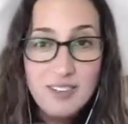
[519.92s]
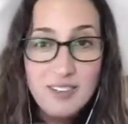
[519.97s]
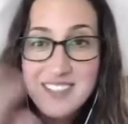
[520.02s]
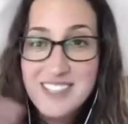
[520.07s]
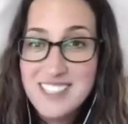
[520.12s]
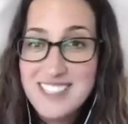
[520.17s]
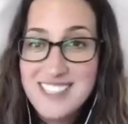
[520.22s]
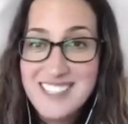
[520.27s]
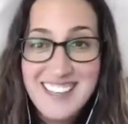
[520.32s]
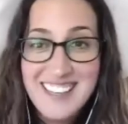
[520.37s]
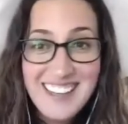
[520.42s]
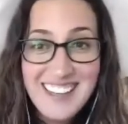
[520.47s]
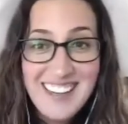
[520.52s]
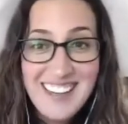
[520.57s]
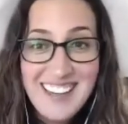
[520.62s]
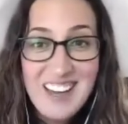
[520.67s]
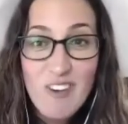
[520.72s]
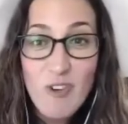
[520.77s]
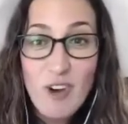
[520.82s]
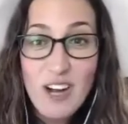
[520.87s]
just
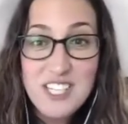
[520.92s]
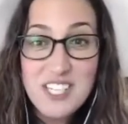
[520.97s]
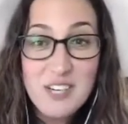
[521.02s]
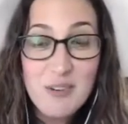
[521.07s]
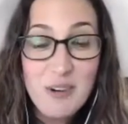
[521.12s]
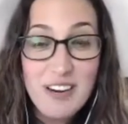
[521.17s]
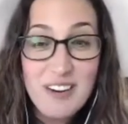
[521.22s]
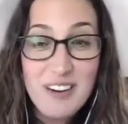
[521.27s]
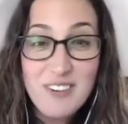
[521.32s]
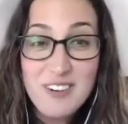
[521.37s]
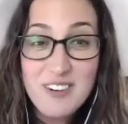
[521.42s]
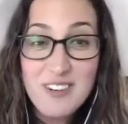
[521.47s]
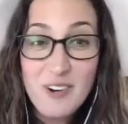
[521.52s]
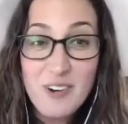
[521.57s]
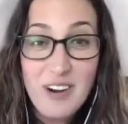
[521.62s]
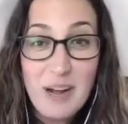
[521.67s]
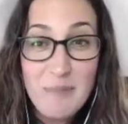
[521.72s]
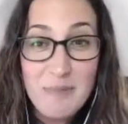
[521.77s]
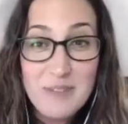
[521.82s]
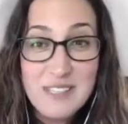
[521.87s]
watching whatever
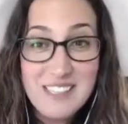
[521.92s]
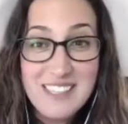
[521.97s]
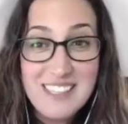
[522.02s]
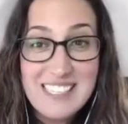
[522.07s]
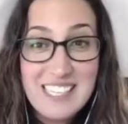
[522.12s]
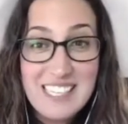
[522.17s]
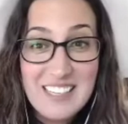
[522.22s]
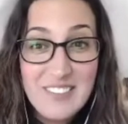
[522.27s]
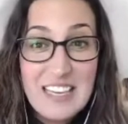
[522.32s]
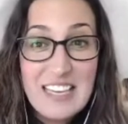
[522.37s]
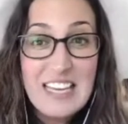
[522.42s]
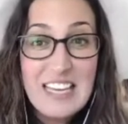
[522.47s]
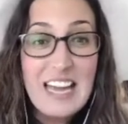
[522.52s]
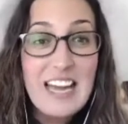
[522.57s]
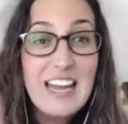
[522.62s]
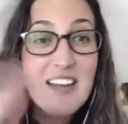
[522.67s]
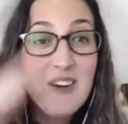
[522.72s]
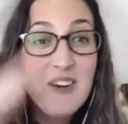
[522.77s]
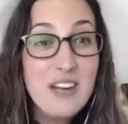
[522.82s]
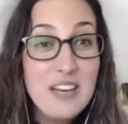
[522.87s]
crap is on TV
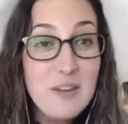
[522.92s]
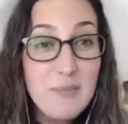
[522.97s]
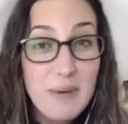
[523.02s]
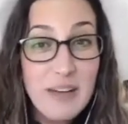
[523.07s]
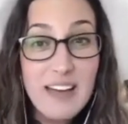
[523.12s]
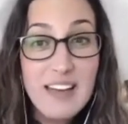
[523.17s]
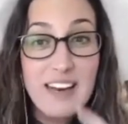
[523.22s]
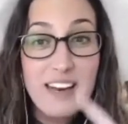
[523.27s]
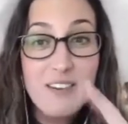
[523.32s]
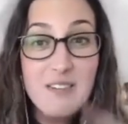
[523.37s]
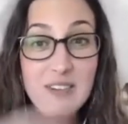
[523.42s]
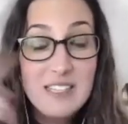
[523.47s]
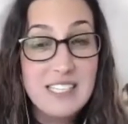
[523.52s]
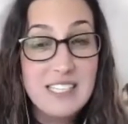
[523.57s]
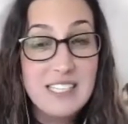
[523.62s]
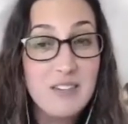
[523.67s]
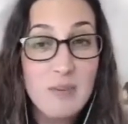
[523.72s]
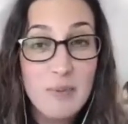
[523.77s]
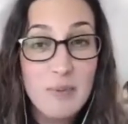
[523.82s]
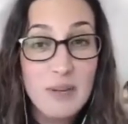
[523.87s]
and going to bed and
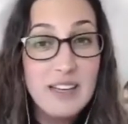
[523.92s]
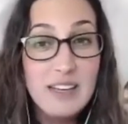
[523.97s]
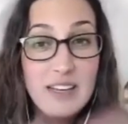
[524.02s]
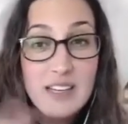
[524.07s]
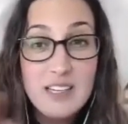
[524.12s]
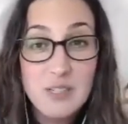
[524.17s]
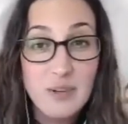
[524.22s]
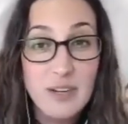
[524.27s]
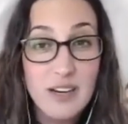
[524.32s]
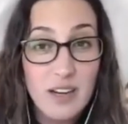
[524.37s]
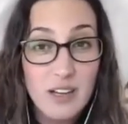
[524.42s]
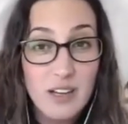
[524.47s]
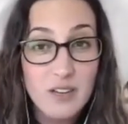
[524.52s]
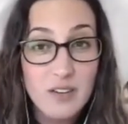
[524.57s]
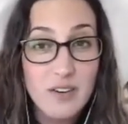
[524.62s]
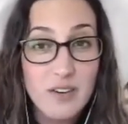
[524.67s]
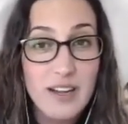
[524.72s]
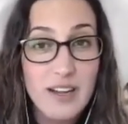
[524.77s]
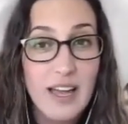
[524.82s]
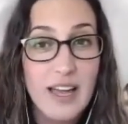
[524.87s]
rinsing and repeating and doing it all
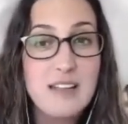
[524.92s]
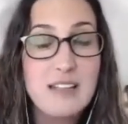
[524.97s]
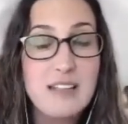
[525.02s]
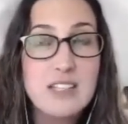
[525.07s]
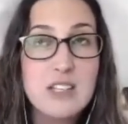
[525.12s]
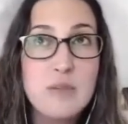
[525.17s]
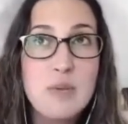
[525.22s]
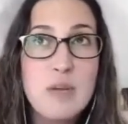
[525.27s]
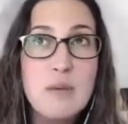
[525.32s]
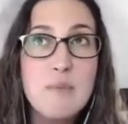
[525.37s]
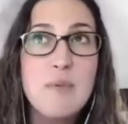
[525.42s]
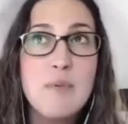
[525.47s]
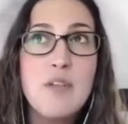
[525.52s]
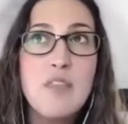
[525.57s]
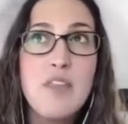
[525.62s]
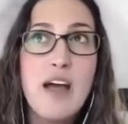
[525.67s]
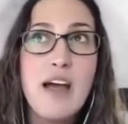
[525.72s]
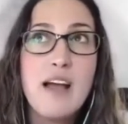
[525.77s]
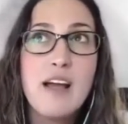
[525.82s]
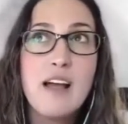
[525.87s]
over again. So the
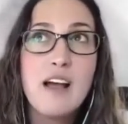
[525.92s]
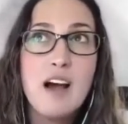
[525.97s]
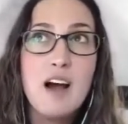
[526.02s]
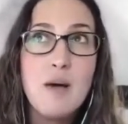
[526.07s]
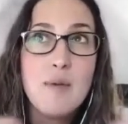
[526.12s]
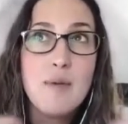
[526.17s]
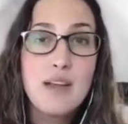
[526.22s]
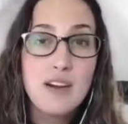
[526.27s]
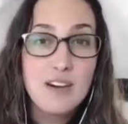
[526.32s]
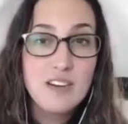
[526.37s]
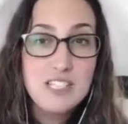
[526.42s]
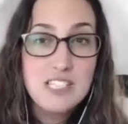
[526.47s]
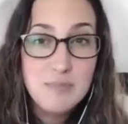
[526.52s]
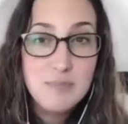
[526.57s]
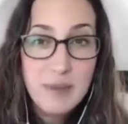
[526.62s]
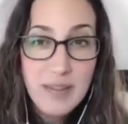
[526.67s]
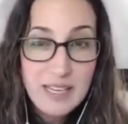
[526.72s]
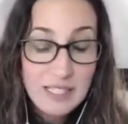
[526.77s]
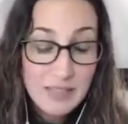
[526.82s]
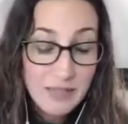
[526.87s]
people that come in our
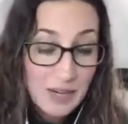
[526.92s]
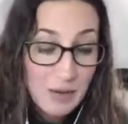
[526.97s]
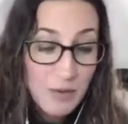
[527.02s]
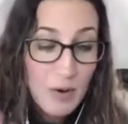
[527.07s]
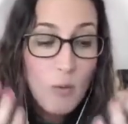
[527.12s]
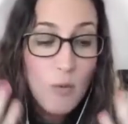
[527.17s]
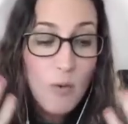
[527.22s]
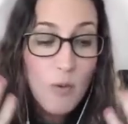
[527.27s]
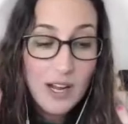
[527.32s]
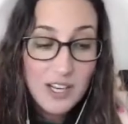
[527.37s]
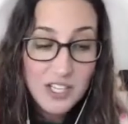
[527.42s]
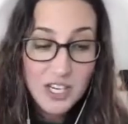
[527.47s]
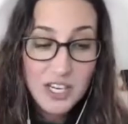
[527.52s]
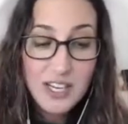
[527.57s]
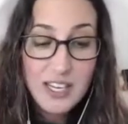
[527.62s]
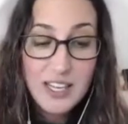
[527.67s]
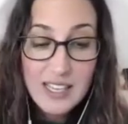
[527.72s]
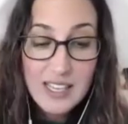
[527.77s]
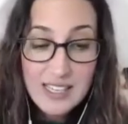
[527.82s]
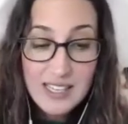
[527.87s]
space, if anyone
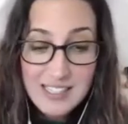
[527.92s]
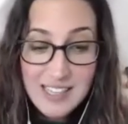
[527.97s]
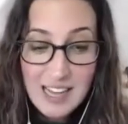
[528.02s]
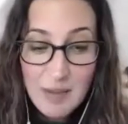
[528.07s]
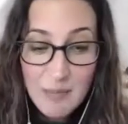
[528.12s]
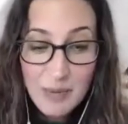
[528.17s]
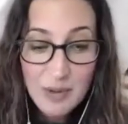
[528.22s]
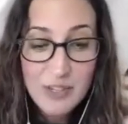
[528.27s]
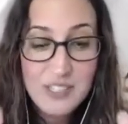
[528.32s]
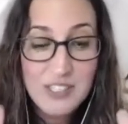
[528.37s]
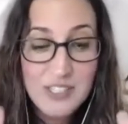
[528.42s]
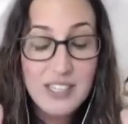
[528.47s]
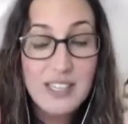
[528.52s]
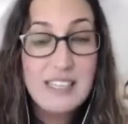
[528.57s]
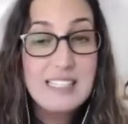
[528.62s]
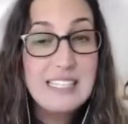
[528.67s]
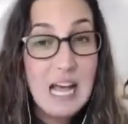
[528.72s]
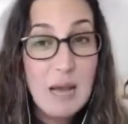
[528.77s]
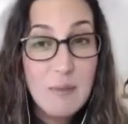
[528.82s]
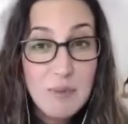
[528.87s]
watching is that person and
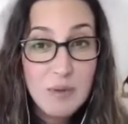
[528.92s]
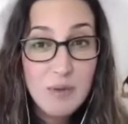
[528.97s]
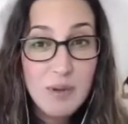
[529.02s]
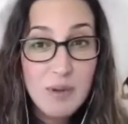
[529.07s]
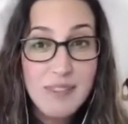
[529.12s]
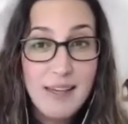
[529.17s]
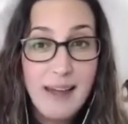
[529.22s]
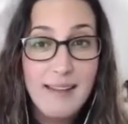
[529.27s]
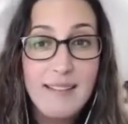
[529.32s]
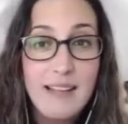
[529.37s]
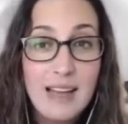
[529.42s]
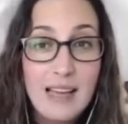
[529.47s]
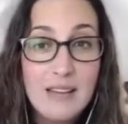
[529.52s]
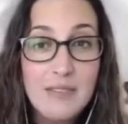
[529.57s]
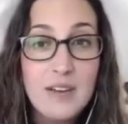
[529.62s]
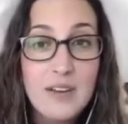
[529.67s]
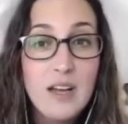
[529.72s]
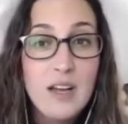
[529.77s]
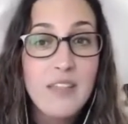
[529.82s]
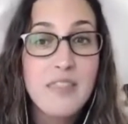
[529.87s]
is happy with that life,
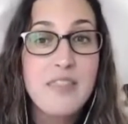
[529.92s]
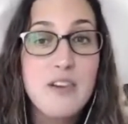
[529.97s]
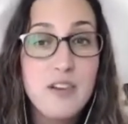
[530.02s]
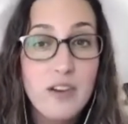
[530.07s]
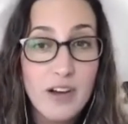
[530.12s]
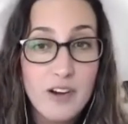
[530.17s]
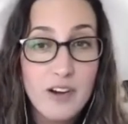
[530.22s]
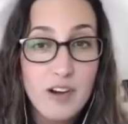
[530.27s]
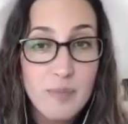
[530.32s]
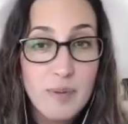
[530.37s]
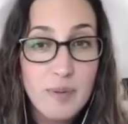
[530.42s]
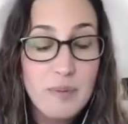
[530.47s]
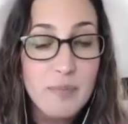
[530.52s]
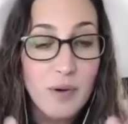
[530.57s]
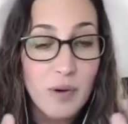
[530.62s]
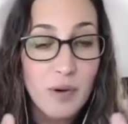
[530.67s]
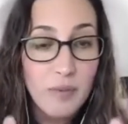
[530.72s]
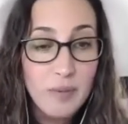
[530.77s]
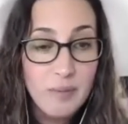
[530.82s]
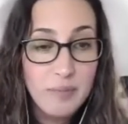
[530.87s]
they're not our
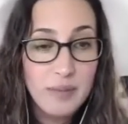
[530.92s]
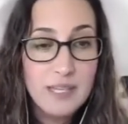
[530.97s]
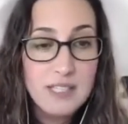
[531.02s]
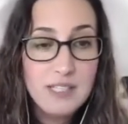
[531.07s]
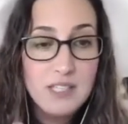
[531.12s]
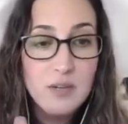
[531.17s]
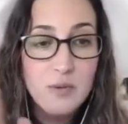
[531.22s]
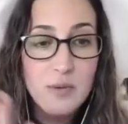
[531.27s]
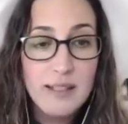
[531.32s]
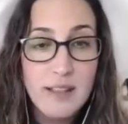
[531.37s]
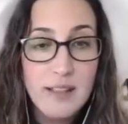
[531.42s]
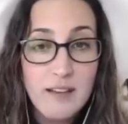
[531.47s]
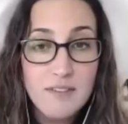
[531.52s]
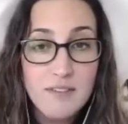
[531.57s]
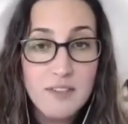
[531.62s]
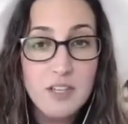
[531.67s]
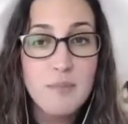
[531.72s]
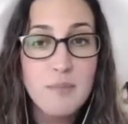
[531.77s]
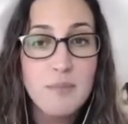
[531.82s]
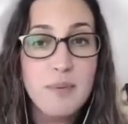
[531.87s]
people. We bless you, we love
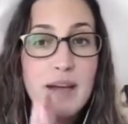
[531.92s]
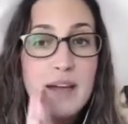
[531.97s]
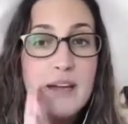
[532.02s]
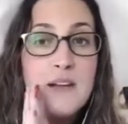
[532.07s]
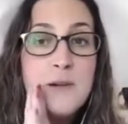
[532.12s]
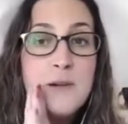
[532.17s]
you, but